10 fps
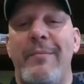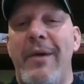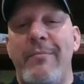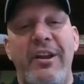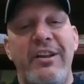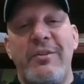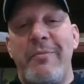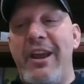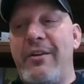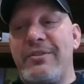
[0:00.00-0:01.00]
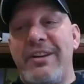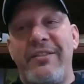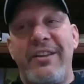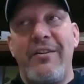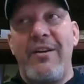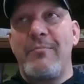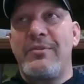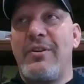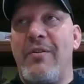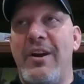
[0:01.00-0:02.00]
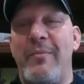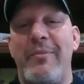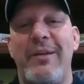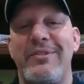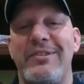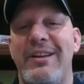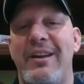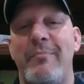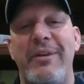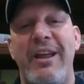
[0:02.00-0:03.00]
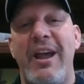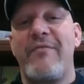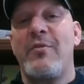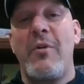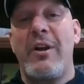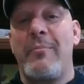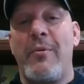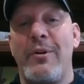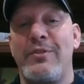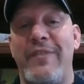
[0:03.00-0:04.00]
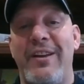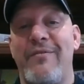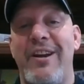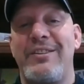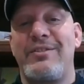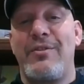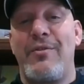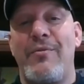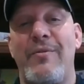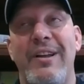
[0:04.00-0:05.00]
going to get some haters out there. I'm sorry, but I'm just not a big aftermarket parts fan, right? So